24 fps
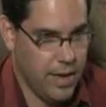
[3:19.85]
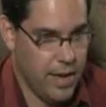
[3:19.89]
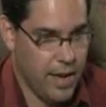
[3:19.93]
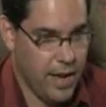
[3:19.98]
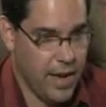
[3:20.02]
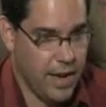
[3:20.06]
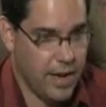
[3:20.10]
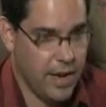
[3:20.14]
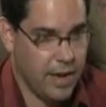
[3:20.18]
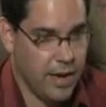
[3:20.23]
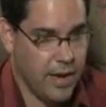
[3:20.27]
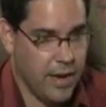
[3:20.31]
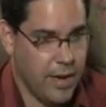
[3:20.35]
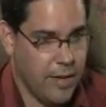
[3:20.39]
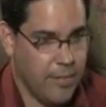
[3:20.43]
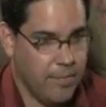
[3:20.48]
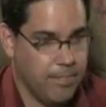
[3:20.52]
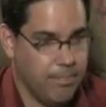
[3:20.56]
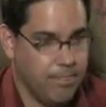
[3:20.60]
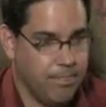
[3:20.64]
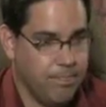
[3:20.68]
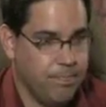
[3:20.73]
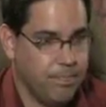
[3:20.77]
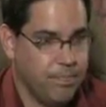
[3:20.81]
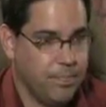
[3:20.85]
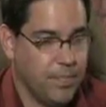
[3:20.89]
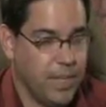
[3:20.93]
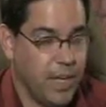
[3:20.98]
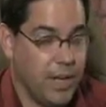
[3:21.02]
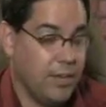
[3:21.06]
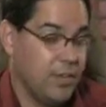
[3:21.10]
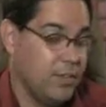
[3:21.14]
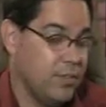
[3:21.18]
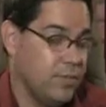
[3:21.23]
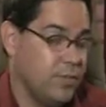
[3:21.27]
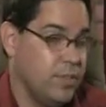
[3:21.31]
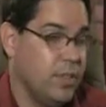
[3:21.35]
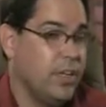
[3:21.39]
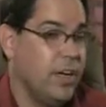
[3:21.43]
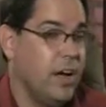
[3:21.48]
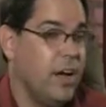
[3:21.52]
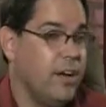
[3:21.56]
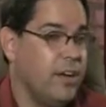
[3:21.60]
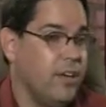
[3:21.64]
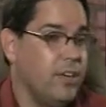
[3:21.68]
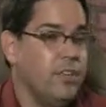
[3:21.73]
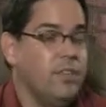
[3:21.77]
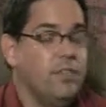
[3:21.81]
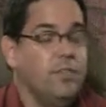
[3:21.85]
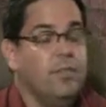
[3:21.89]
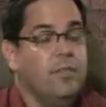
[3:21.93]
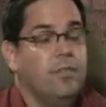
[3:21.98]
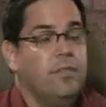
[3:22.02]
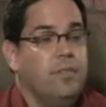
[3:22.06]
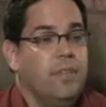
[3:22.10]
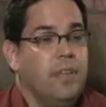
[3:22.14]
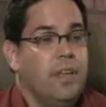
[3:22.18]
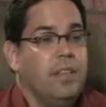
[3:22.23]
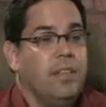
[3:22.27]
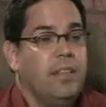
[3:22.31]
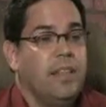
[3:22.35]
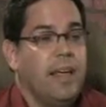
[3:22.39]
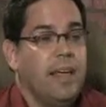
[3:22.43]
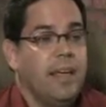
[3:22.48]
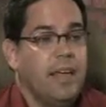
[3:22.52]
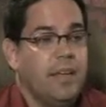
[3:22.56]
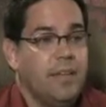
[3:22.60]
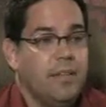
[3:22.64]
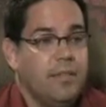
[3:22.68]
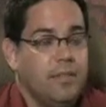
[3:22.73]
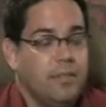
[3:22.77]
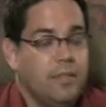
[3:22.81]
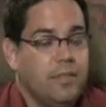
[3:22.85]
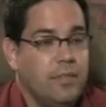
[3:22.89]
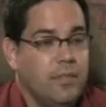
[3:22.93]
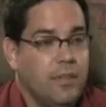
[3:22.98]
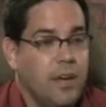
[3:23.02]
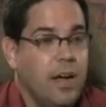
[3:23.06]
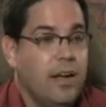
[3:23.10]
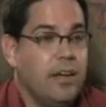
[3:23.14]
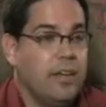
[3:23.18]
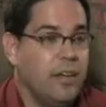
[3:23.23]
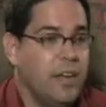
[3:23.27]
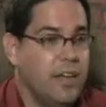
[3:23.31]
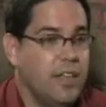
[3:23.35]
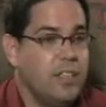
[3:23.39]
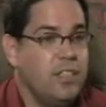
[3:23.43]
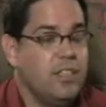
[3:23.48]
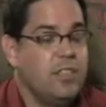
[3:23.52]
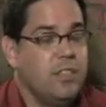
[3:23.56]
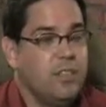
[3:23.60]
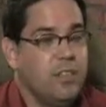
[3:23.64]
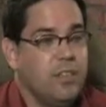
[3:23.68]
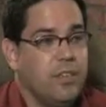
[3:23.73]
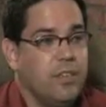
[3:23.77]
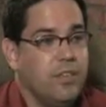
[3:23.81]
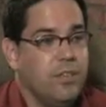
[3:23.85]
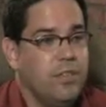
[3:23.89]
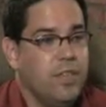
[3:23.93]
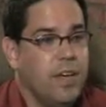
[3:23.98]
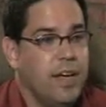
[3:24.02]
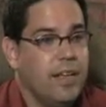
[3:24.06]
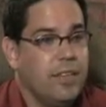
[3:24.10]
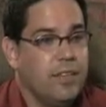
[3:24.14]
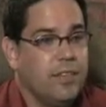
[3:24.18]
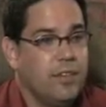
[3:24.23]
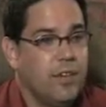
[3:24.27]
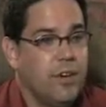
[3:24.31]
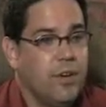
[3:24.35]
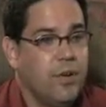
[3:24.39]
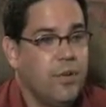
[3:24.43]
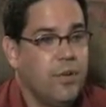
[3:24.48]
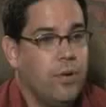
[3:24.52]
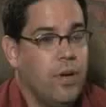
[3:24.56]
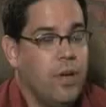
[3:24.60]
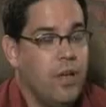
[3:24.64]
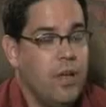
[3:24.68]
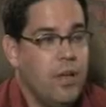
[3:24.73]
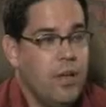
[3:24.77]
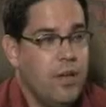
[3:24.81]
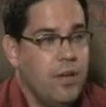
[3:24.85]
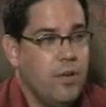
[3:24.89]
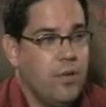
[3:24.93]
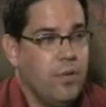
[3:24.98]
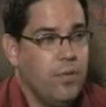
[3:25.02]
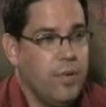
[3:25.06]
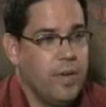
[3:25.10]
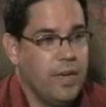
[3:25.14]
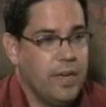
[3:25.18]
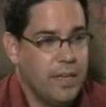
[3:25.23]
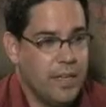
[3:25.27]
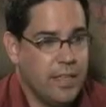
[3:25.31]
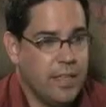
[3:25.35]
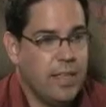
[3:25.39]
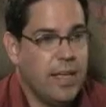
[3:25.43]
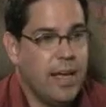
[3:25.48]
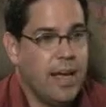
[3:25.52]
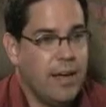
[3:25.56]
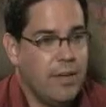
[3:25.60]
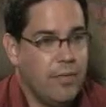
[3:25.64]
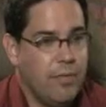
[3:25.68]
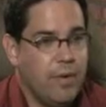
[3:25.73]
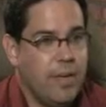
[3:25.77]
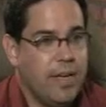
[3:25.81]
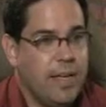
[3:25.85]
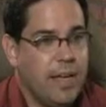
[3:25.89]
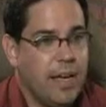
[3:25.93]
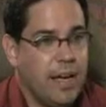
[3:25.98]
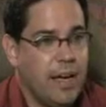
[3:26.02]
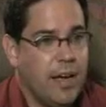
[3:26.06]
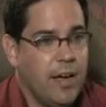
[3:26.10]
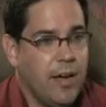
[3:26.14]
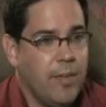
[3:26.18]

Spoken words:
And I was really honored that they got in touch to do that. So we did that. We